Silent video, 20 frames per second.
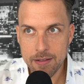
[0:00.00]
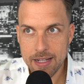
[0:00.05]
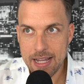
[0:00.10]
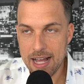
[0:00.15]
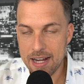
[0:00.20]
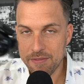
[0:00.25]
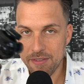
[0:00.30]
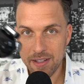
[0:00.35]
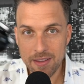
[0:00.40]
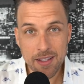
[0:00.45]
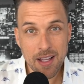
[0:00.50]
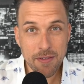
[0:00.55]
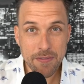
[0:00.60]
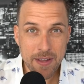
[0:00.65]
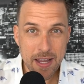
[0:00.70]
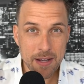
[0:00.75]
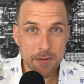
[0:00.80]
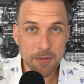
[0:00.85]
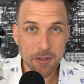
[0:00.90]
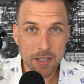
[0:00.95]
kind of a love
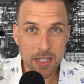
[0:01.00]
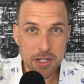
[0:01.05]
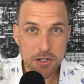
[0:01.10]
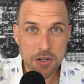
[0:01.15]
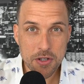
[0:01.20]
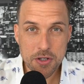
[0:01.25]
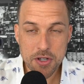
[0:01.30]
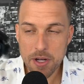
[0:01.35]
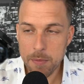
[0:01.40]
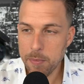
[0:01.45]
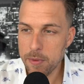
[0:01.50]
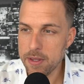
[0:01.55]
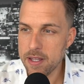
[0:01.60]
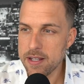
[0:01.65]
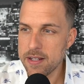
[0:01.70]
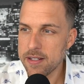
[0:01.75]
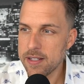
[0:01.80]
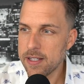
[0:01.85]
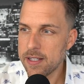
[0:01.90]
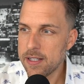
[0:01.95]
hate relationship with
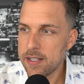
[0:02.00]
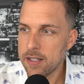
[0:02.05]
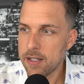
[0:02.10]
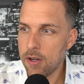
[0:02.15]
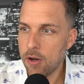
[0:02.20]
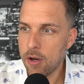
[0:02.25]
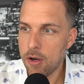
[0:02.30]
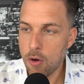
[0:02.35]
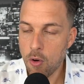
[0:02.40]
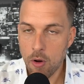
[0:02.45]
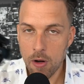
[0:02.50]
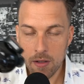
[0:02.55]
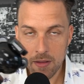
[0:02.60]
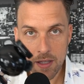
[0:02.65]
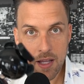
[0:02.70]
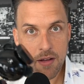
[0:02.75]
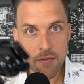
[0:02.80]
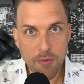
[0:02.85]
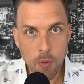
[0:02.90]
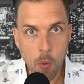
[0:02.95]
it. Or, or a
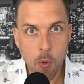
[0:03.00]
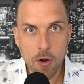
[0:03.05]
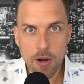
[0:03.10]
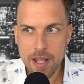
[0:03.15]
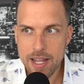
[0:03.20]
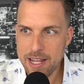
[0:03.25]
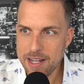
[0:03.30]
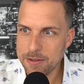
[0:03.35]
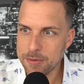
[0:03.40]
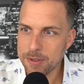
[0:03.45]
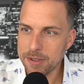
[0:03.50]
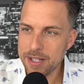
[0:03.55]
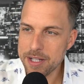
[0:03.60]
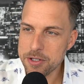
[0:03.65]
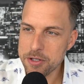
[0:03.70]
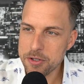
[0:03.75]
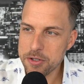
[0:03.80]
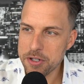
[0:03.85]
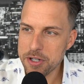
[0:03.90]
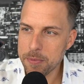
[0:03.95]
love or hate
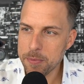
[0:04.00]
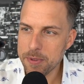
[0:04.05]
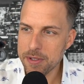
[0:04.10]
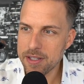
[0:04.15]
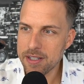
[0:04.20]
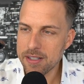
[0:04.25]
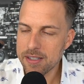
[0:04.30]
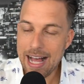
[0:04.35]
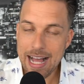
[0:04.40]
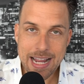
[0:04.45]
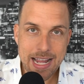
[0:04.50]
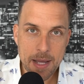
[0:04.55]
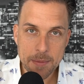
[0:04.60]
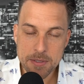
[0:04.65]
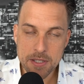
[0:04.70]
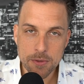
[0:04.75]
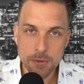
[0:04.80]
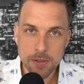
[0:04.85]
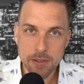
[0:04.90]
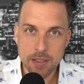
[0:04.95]
relationship with it. I
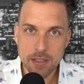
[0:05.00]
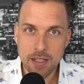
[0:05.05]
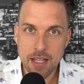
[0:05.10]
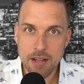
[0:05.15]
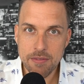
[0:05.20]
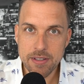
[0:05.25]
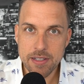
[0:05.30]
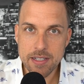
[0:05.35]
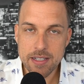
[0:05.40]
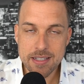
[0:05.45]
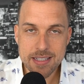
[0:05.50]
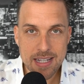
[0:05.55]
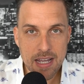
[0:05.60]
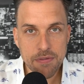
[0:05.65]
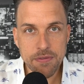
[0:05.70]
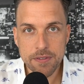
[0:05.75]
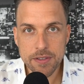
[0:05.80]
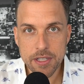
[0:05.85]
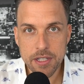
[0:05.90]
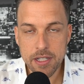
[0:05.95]
absolutely love it.
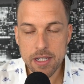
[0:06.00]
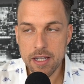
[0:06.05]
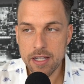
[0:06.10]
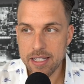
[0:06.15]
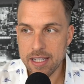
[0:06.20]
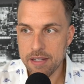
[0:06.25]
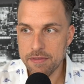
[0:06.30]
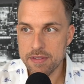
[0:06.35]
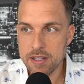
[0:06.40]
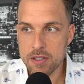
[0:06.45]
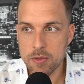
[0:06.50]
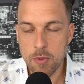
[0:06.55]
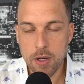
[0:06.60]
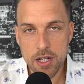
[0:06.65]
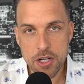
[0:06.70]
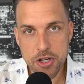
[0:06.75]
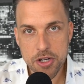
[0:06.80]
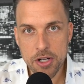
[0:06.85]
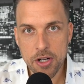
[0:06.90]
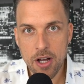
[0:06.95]
Definitely give this one
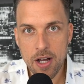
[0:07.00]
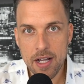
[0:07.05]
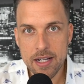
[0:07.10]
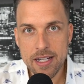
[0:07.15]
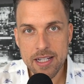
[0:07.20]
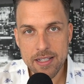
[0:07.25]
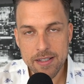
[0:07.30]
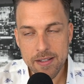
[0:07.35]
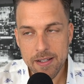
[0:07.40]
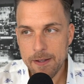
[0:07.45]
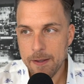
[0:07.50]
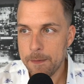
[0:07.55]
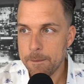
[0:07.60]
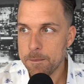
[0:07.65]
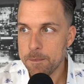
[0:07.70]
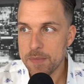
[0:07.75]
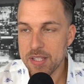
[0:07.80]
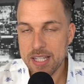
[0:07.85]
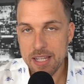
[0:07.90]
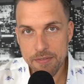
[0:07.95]
a shot.
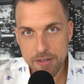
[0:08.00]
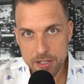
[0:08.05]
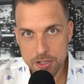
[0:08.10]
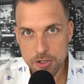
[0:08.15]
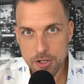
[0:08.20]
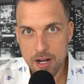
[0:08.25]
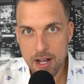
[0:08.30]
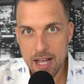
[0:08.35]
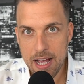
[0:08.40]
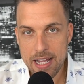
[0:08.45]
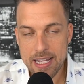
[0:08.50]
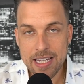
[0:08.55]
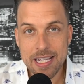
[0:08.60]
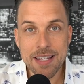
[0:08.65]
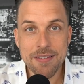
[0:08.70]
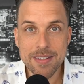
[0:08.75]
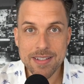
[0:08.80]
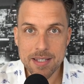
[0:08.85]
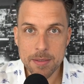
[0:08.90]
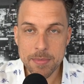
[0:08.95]
Give it a try.
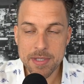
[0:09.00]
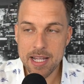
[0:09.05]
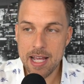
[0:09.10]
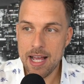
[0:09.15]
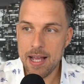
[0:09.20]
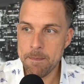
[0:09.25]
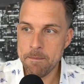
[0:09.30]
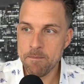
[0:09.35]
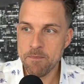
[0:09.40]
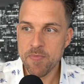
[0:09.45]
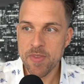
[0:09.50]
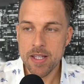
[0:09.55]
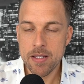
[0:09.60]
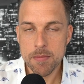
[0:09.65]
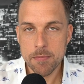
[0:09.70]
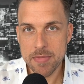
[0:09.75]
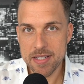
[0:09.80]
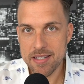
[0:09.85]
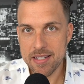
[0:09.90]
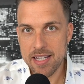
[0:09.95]
Give it some time.
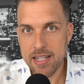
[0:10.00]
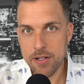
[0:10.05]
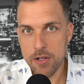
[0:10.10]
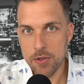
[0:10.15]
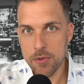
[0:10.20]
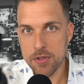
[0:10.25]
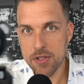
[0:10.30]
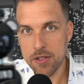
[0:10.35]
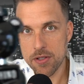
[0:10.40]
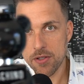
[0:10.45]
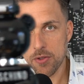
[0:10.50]
Moschino's